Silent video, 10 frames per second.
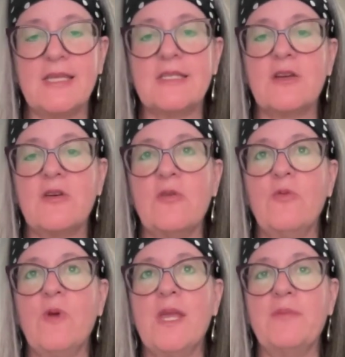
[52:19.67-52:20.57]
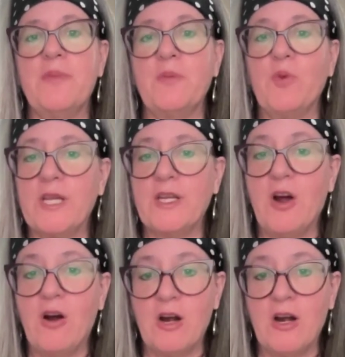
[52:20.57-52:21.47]
And so we have been working
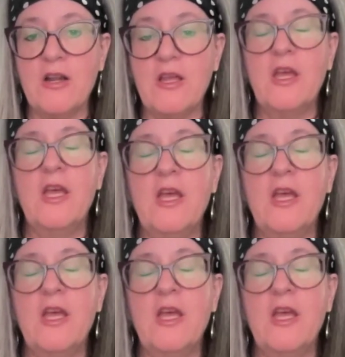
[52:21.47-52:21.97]
hard.